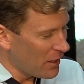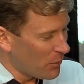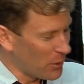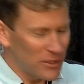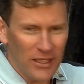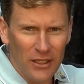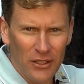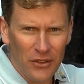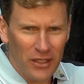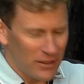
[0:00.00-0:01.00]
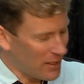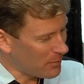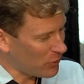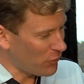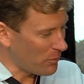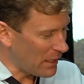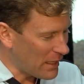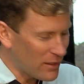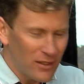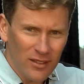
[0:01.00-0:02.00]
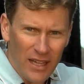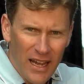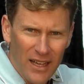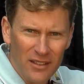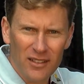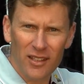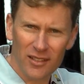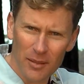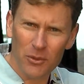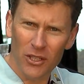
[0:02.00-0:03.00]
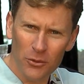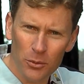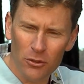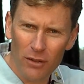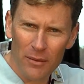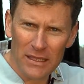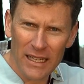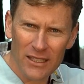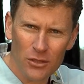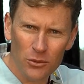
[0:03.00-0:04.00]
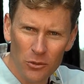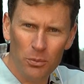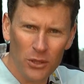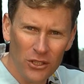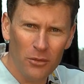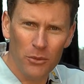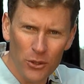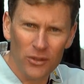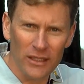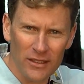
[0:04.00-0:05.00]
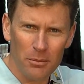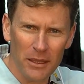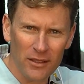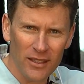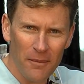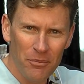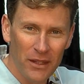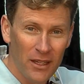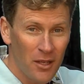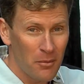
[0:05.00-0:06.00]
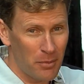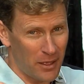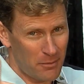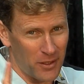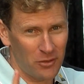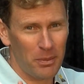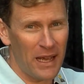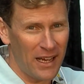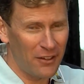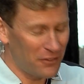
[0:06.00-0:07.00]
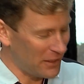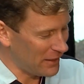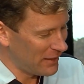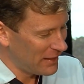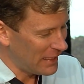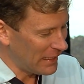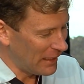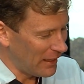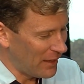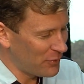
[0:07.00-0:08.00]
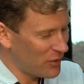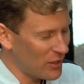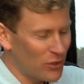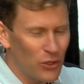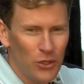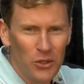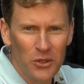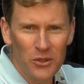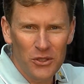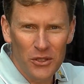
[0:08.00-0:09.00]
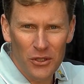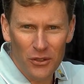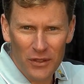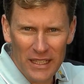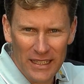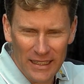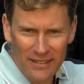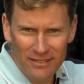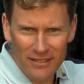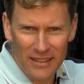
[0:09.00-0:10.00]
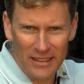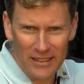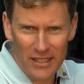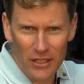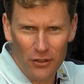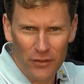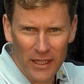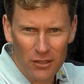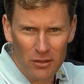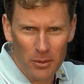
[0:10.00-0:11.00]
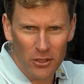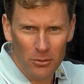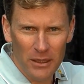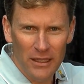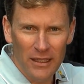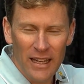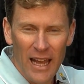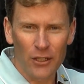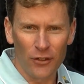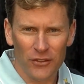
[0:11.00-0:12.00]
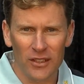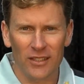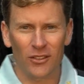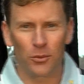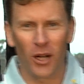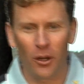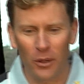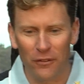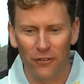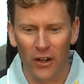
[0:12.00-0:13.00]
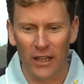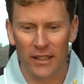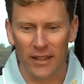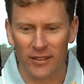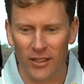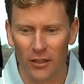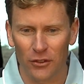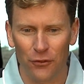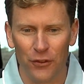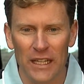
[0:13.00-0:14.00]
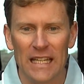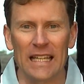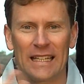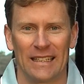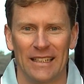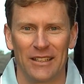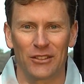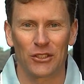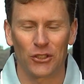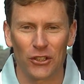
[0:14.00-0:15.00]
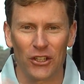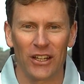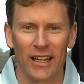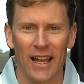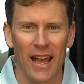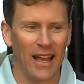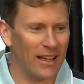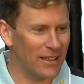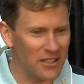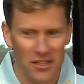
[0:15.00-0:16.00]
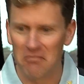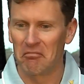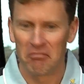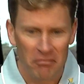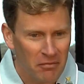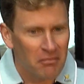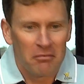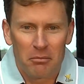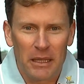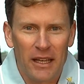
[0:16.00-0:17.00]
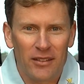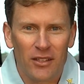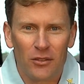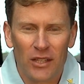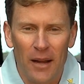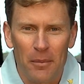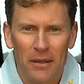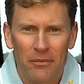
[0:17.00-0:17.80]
We also learnt that it comes from the sound, and so sometimes we'll gravitate towards putting on music to pick us up. But most powerfully, it loves this huge nerve here, leading to the olfactory bulb. And often this is why we find ourselves feeding to try and pick ourselves up.